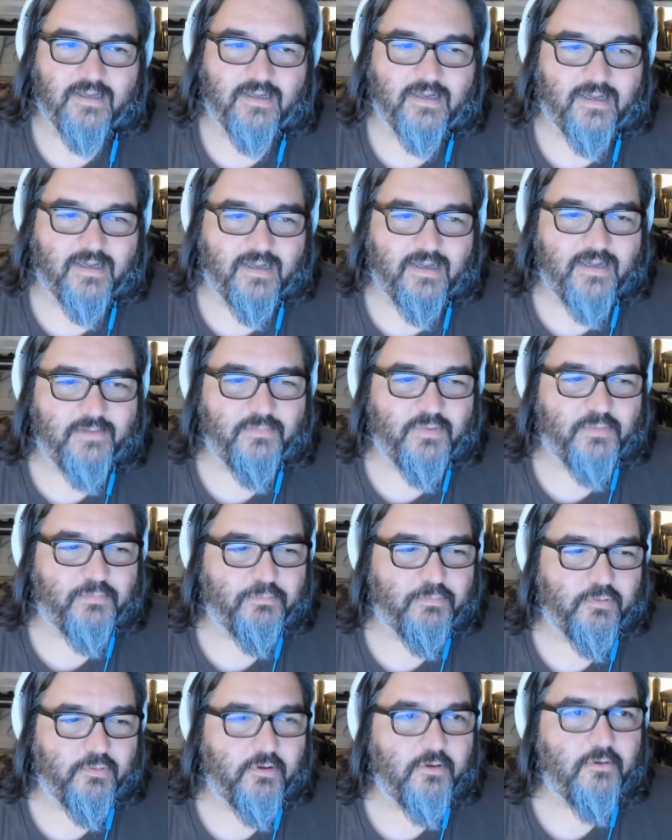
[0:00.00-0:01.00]
I am a
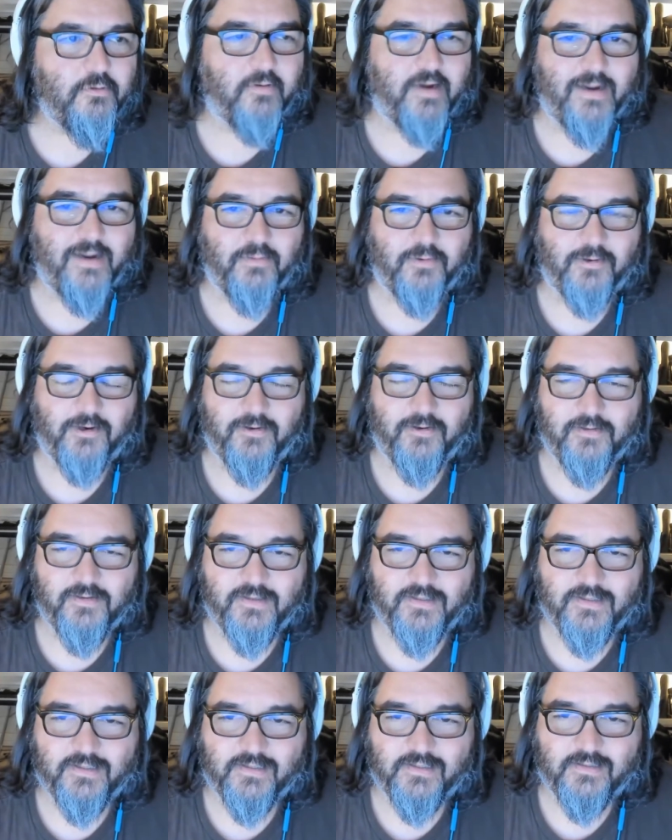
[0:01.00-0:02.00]

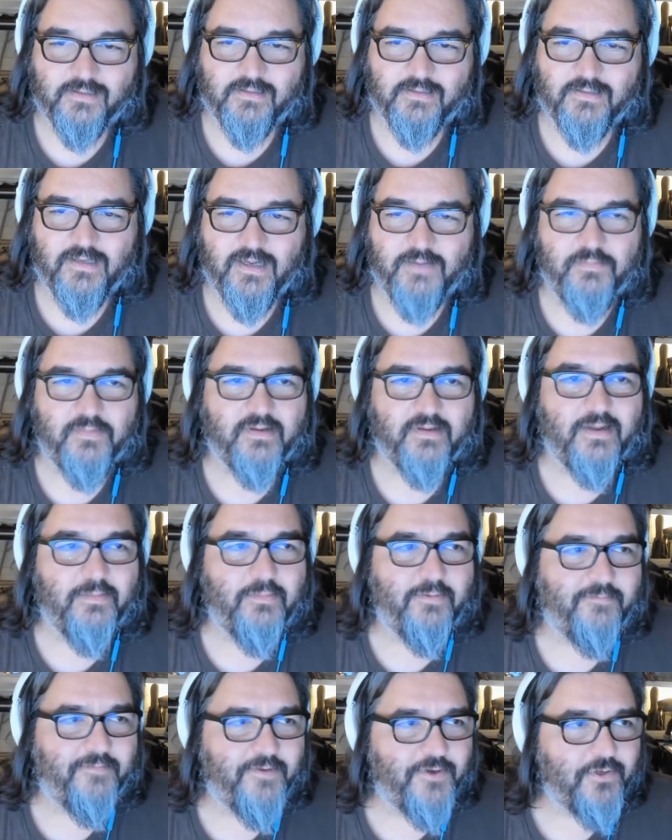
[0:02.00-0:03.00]
programmer. I'm
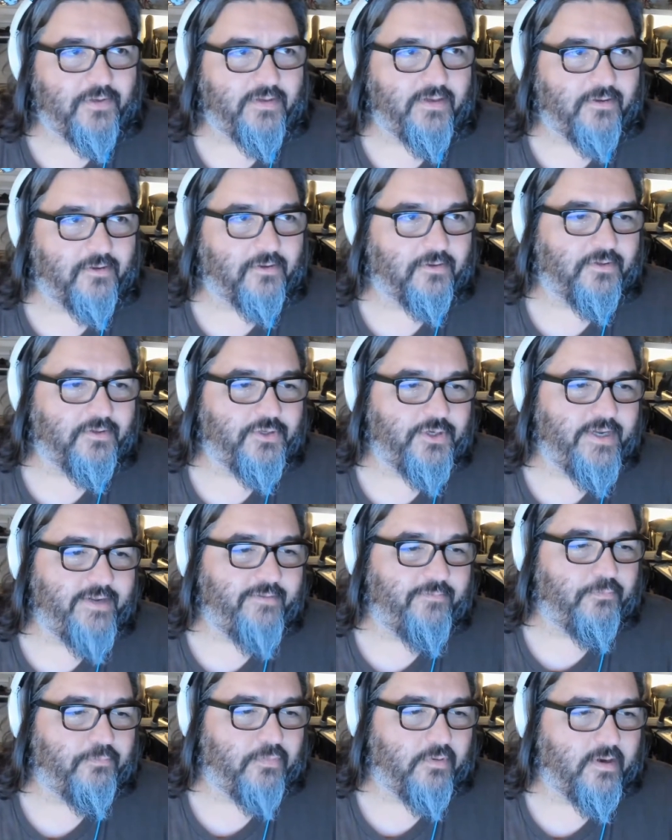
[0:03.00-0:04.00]
officially called
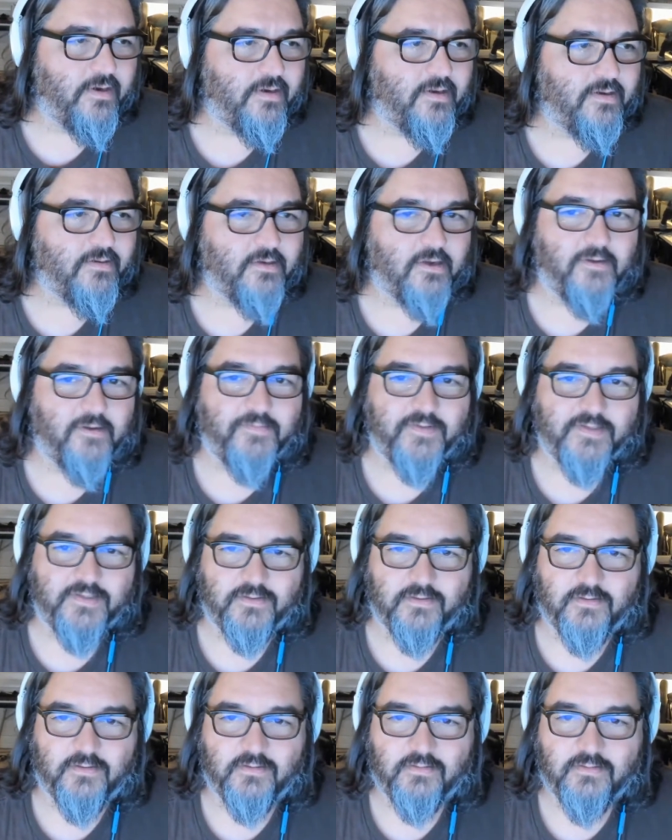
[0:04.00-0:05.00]
Chief Product
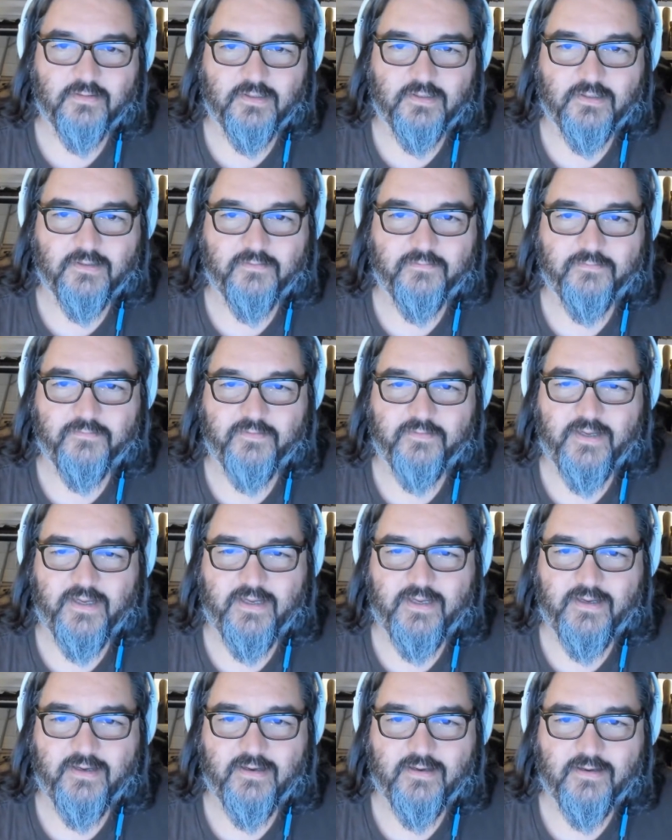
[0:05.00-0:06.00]
Officer of
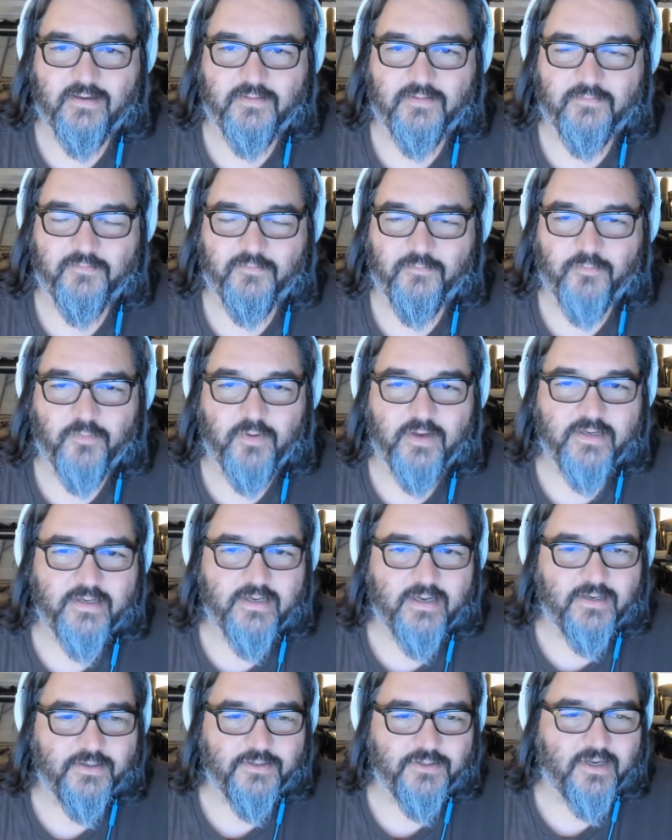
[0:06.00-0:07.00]
a
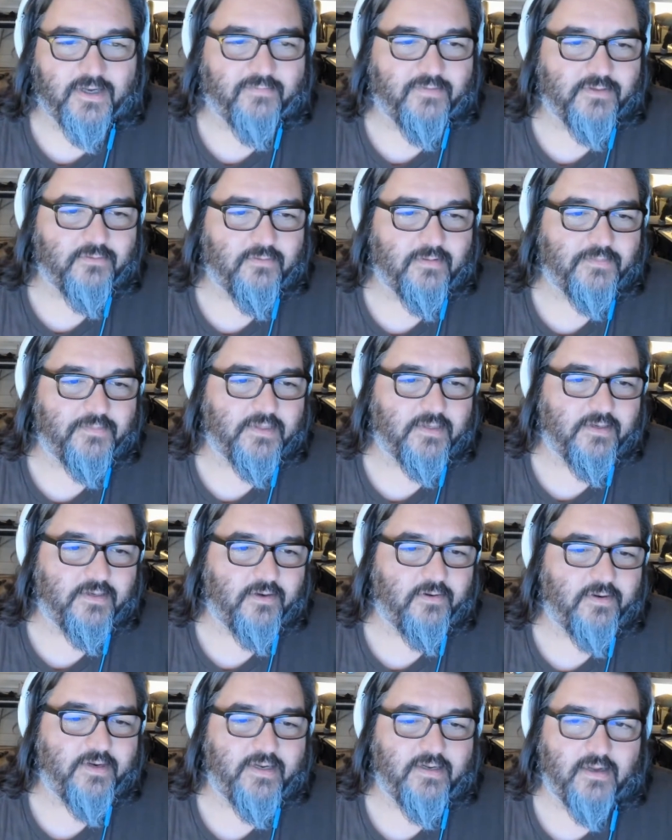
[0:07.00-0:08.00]
front-end JavaScript
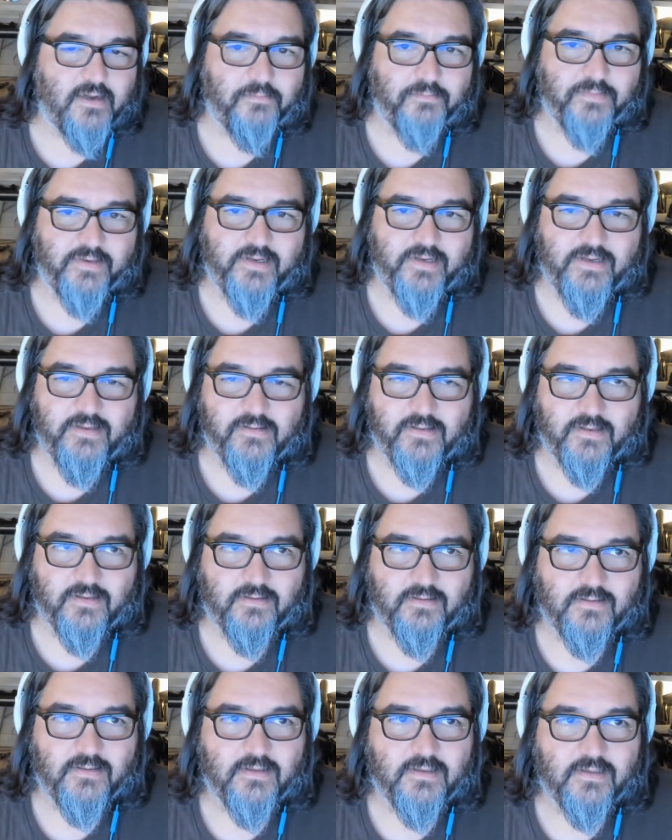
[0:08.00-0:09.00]
security company
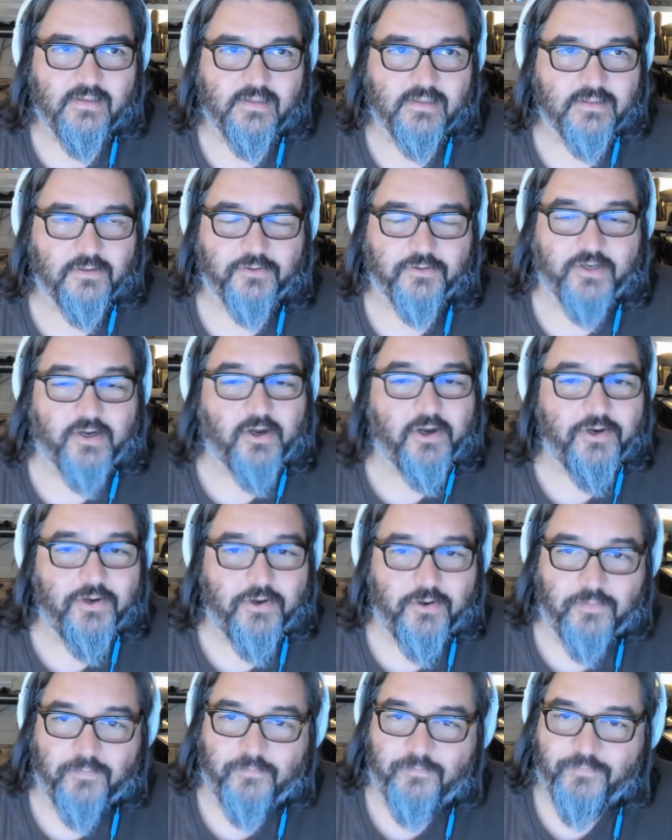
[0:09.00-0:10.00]
that is called
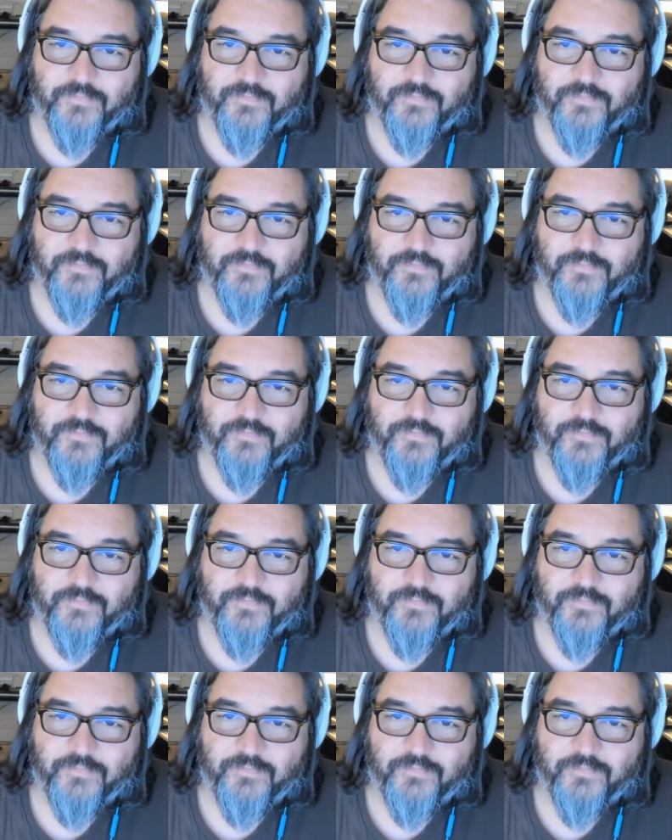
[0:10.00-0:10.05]
Auto.